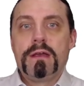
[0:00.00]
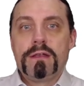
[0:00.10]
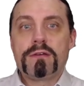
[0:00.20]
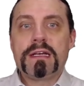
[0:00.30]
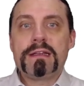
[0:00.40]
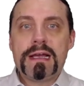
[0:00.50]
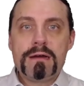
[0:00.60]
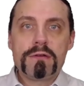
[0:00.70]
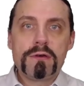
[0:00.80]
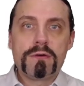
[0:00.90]
You can
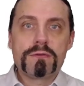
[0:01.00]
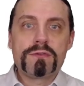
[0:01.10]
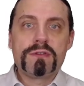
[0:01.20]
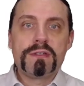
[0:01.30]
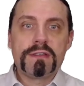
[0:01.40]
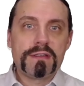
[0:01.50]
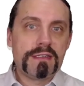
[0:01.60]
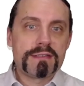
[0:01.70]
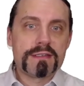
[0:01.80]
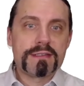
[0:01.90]
download
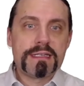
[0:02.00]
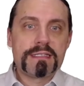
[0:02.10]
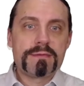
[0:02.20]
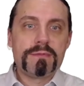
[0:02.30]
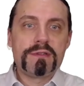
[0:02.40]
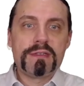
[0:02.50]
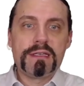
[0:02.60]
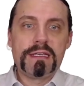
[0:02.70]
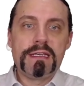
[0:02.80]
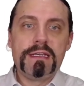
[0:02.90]
this assessment
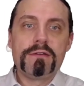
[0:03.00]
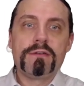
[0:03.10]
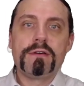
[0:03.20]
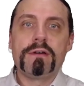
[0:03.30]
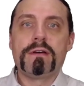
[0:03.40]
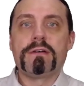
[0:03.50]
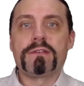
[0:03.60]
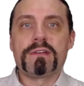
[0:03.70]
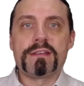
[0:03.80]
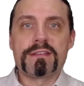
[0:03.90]
here
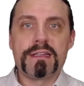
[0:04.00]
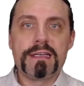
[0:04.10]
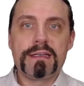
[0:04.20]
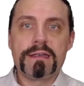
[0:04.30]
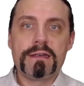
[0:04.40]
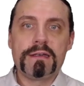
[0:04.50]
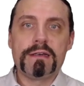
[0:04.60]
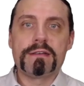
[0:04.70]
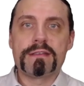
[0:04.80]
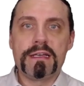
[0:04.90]
under this link,
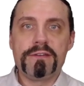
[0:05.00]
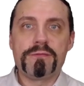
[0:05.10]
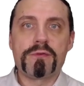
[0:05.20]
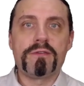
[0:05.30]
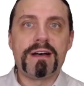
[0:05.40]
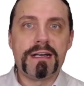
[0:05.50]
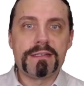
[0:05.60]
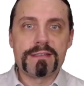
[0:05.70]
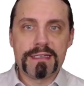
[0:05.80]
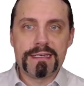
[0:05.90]
SAFE
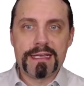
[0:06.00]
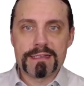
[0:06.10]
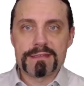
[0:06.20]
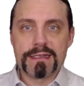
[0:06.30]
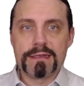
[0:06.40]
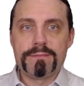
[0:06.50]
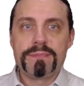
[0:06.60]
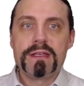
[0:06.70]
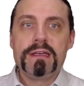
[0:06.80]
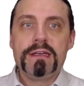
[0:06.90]
provides an Excel.
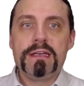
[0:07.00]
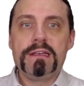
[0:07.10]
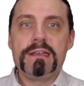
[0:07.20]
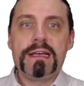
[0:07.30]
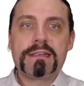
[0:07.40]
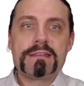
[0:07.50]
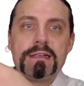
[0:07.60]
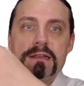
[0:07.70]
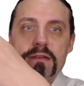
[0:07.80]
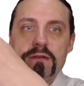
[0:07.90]
In the
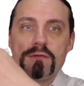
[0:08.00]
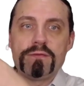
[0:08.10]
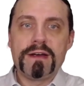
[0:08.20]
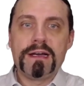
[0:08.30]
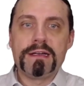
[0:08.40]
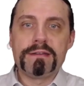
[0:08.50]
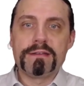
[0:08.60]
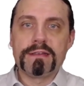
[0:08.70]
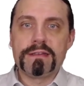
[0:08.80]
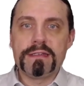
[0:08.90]
Excel you find
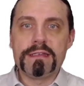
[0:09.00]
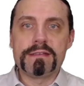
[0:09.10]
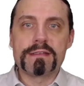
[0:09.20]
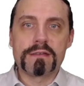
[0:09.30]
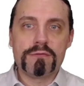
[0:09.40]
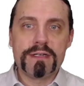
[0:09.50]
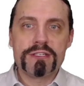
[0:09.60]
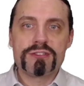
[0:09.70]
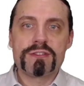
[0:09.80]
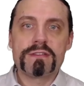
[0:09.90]
these
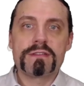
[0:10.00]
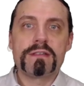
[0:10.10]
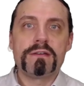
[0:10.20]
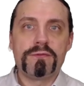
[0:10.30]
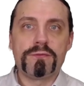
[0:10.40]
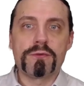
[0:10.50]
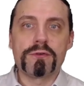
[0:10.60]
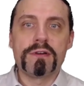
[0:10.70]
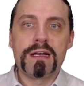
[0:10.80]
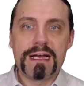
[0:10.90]
questions
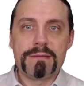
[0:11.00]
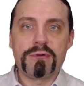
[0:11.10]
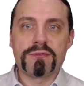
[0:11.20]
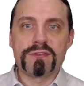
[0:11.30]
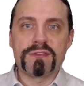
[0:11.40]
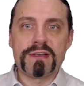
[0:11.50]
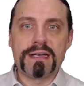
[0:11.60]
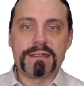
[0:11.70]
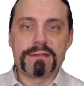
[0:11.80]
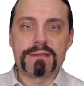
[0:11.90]
for
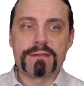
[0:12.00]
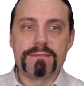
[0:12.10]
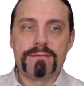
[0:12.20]
hypothesize.